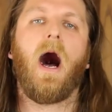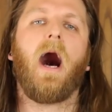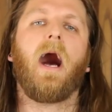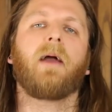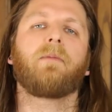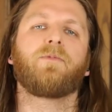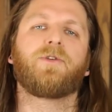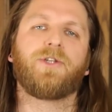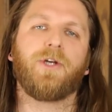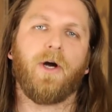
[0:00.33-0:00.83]

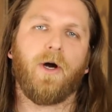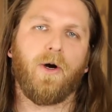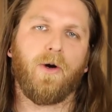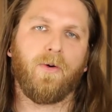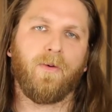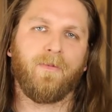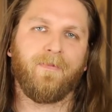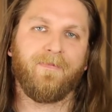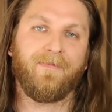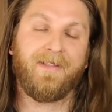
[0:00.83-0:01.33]
I'm
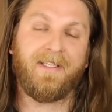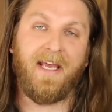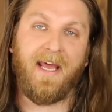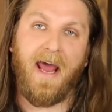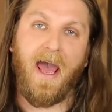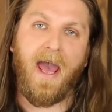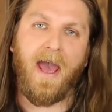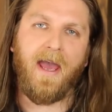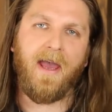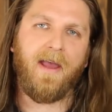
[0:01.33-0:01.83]
Joe.
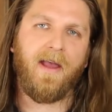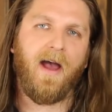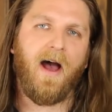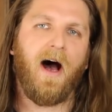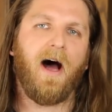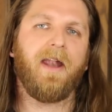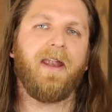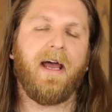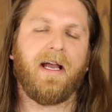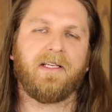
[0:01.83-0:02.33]
Today,
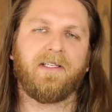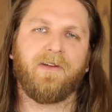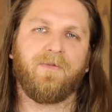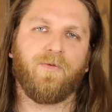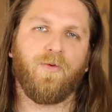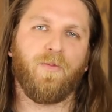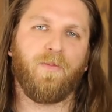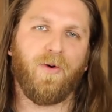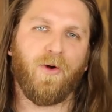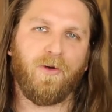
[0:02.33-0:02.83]
on Next
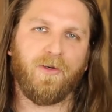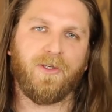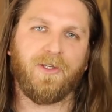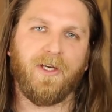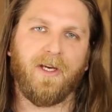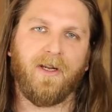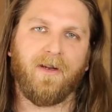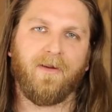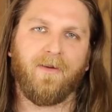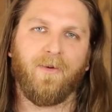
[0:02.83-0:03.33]
Level
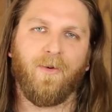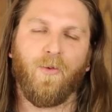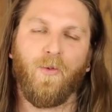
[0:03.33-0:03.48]
Bullshit,